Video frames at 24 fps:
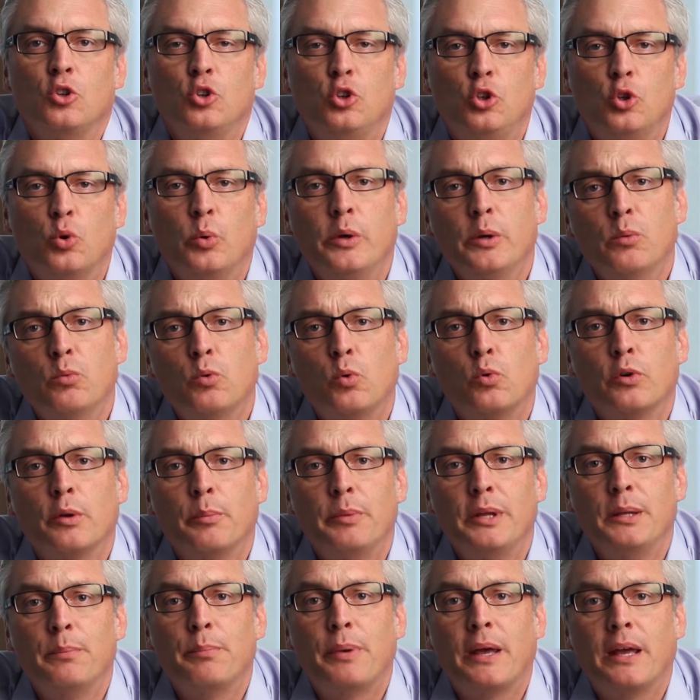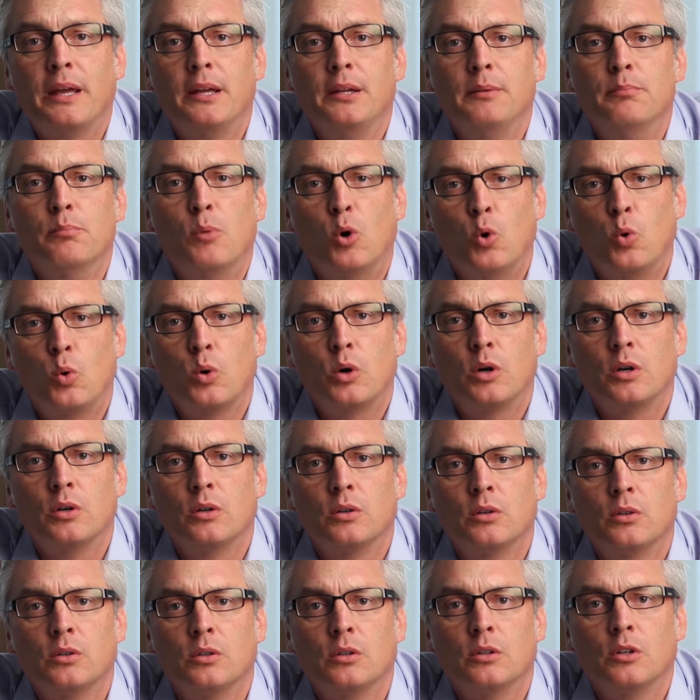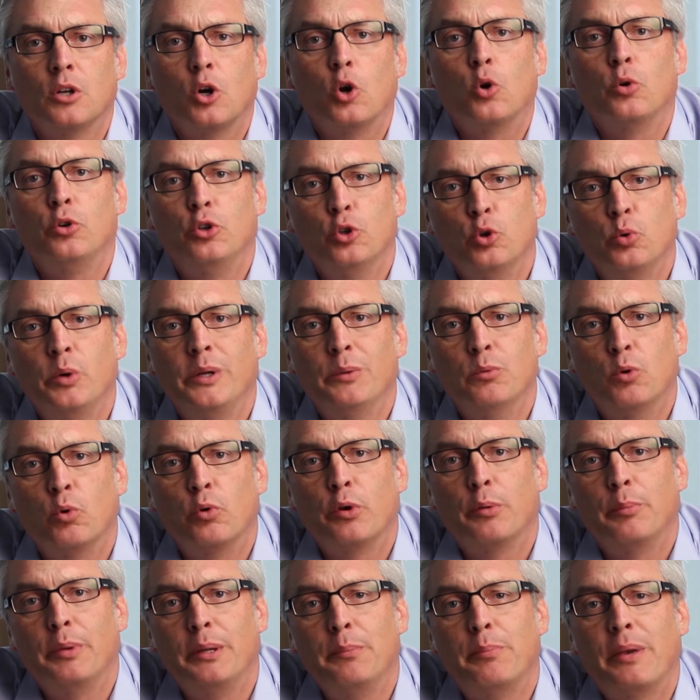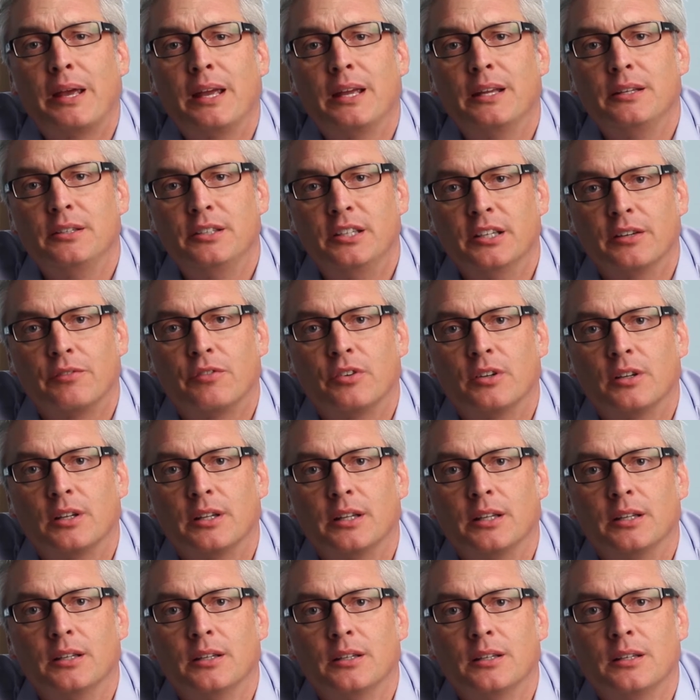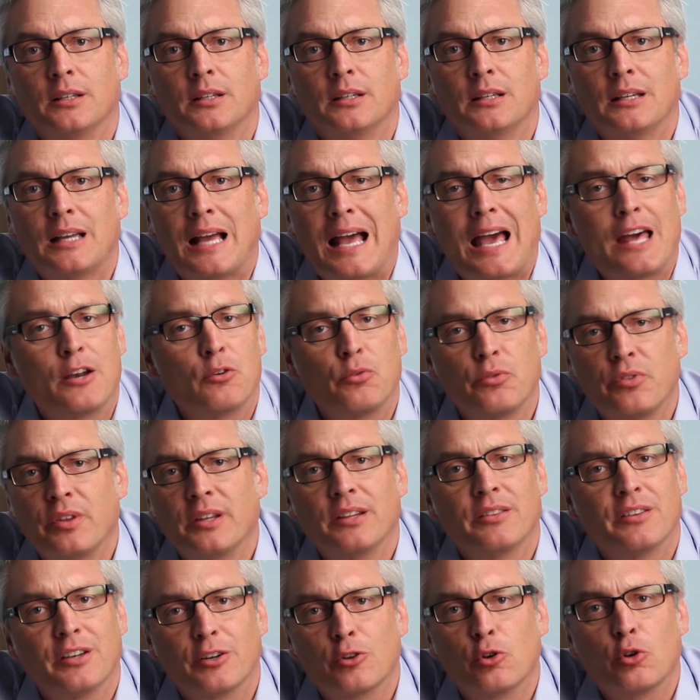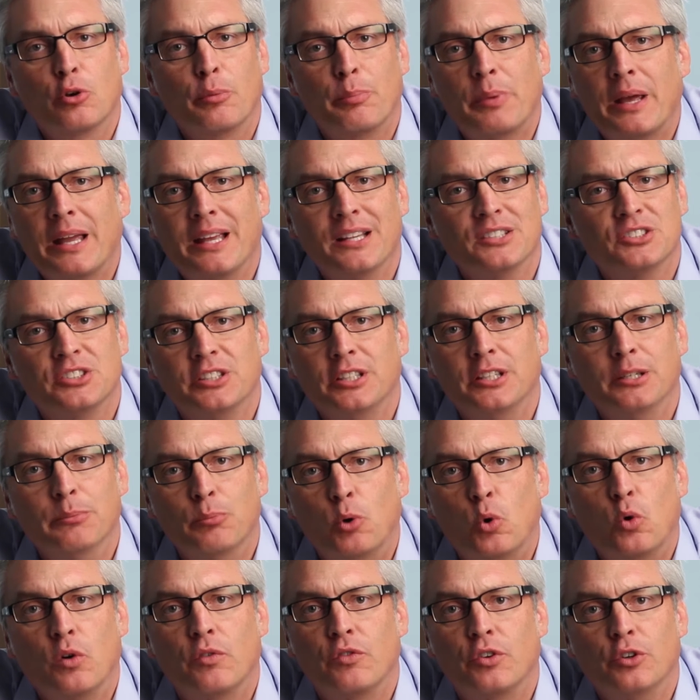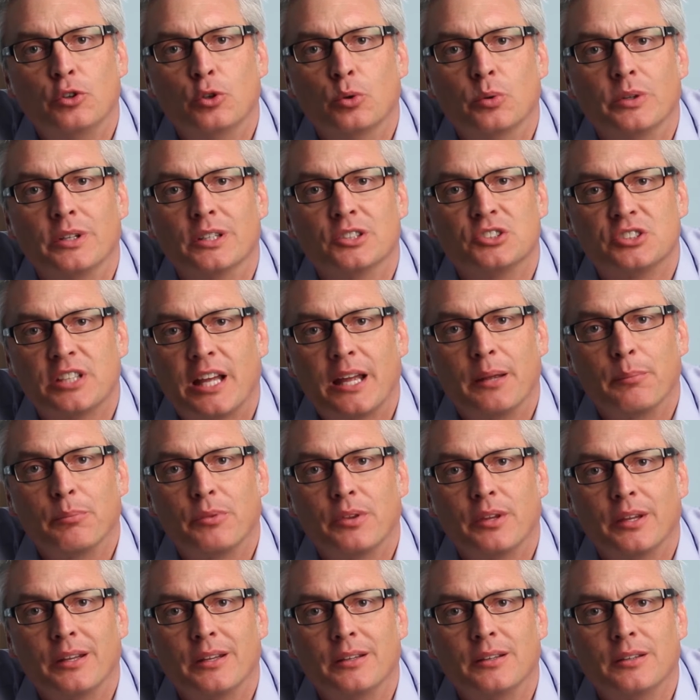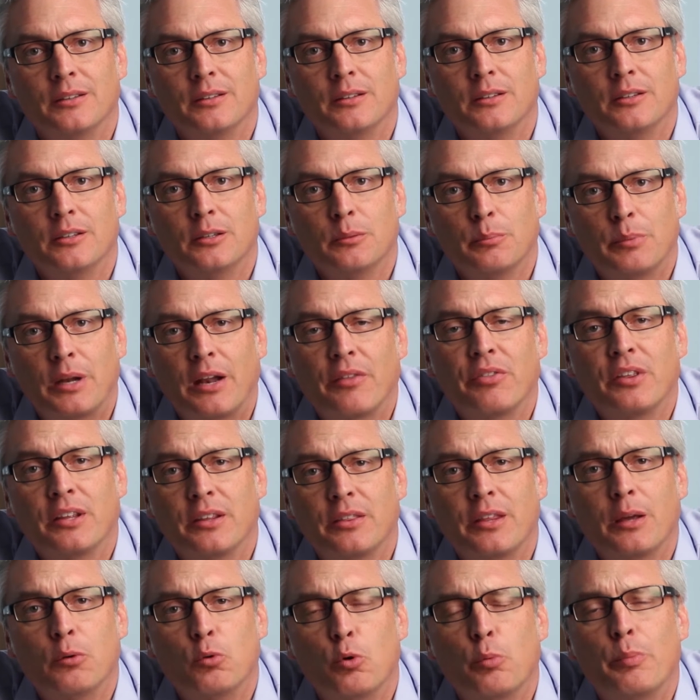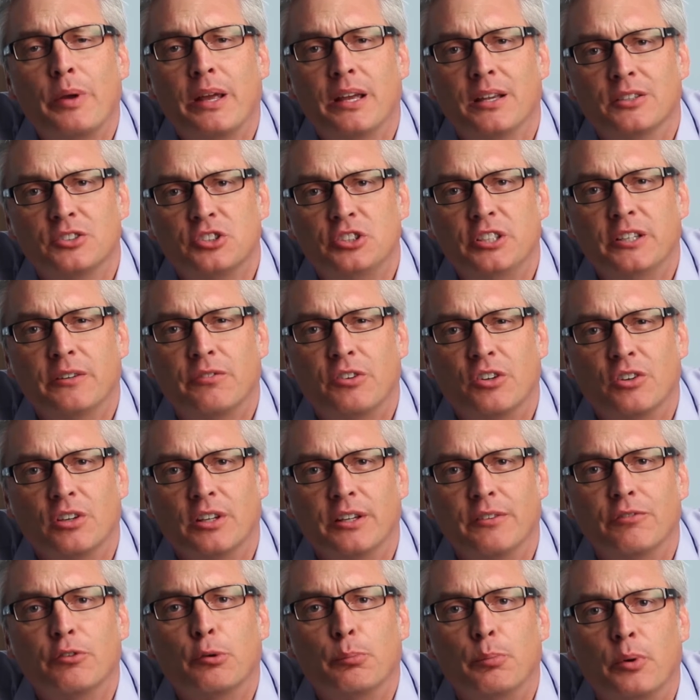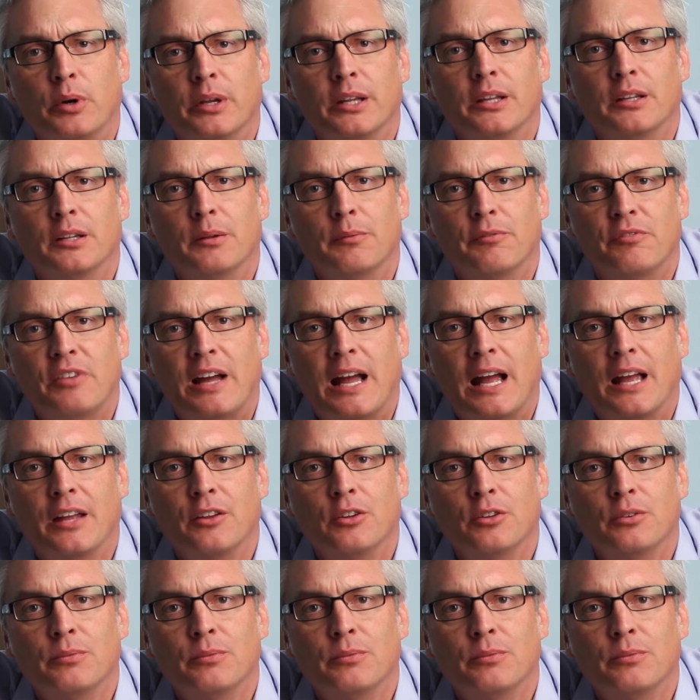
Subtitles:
Do we want to be paid more, or do we want to be paid differently? I don't think they're going to pay us any more for doing the same thing, but I think they will pay us differently for bringing them value.